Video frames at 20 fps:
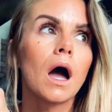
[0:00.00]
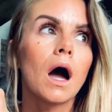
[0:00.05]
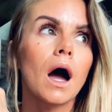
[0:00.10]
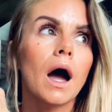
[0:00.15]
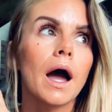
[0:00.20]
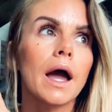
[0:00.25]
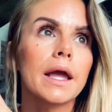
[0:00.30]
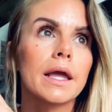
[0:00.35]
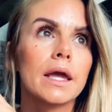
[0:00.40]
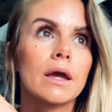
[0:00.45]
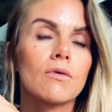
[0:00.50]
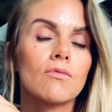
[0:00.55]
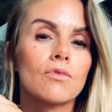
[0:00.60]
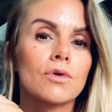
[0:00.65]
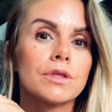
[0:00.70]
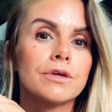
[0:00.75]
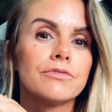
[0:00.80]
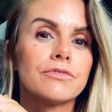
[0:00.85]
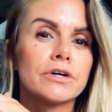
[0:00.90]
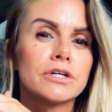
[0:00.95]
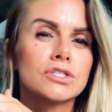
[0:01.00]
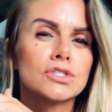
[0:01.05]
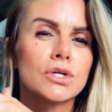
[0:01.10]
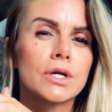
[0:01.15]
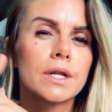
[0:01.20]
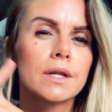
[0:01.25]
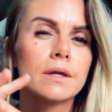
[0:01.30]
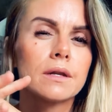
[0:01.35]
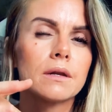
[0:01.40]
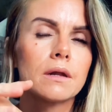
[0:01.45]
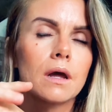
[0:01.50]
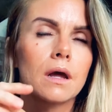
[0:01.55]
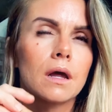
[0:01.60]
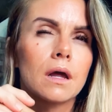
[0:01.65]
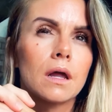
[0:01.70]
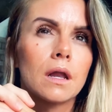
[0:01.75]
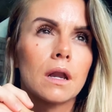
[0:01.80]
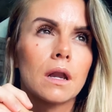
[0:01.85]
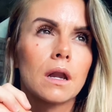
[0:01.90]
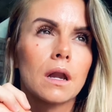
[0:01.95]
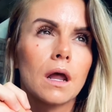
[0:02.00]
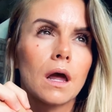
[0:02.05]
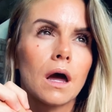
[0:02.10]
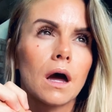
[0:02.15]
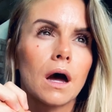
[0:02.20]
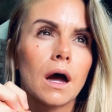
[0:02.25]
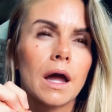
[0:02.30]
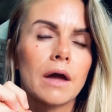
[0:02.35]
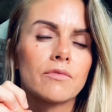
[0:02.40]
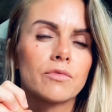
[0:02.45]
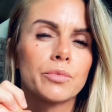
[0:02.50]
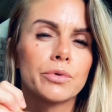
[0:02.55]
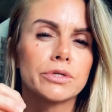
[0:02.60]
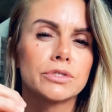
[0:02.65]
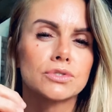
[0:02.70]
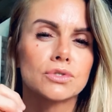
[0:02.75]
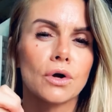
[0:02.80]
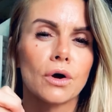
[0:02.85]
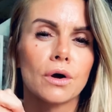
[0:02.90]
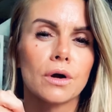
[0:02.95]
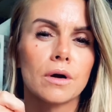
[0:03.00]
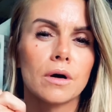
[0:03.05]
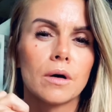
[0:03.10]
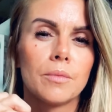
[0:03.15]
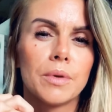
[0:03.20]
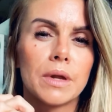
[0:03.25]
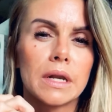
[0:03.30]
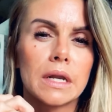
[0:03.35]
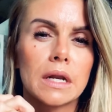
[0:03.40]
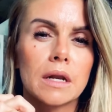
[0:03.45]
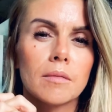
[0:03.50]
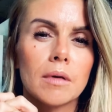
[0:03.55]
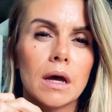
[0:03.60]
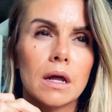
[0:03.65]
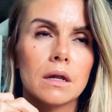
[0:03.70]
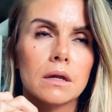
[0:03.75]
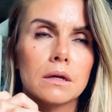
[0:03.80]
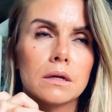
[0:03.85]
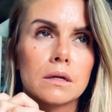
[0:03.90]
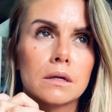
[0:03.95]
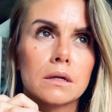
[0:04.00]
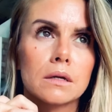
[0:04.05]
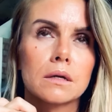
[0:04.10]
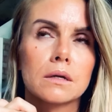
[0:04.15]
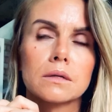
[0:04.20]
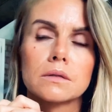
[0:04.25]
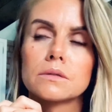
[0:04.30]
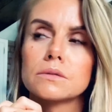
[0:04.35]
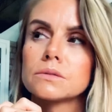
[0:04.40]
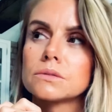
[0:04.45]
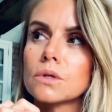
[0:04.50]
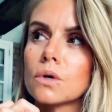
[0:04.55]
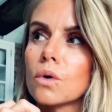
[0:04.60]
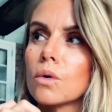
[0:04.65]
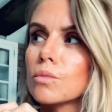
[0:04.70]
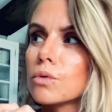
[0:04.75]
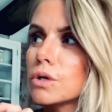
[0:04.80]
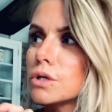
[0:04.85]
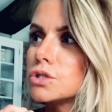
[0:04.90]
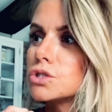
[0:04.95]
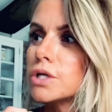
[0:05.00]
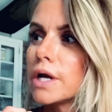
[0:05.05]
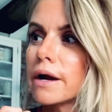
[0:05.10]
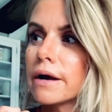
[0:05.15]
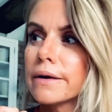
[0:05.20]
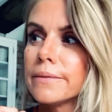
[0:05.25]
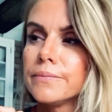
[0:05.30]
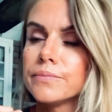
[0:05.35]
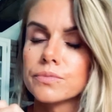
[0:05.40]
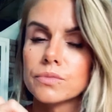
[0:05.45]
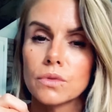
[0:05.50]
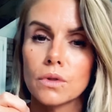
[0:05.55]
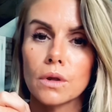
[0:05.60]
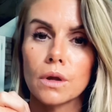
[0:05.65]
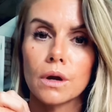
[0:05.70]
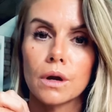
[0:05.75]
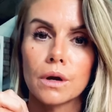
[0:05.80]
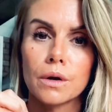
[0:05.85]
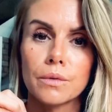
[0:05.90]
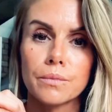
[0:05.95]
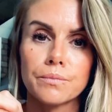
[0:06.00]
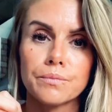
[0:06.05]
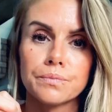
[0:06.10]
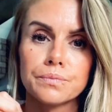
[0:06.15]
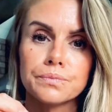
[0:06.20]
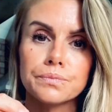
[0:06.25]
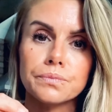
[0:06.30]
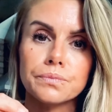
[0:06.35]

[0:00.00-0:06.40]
I get really frustrated and I have a pretty strong opinion about it. So I'm going to share it. Um,